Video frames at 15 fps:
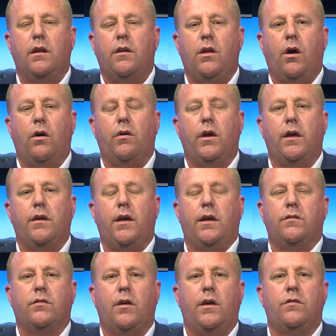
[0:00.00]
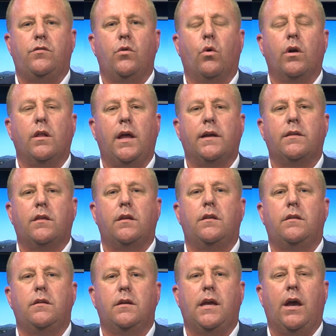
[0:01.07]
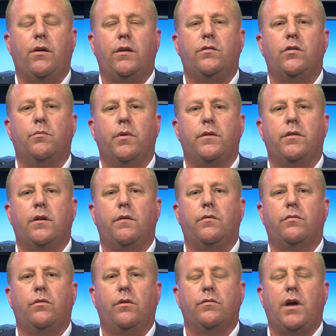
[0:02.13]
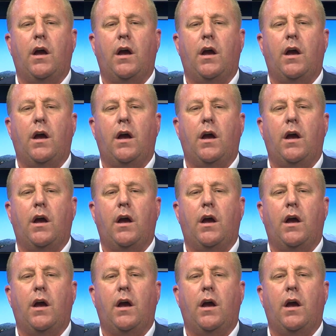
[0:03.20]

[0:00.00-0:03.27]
No, as your elected county superintendent of schools,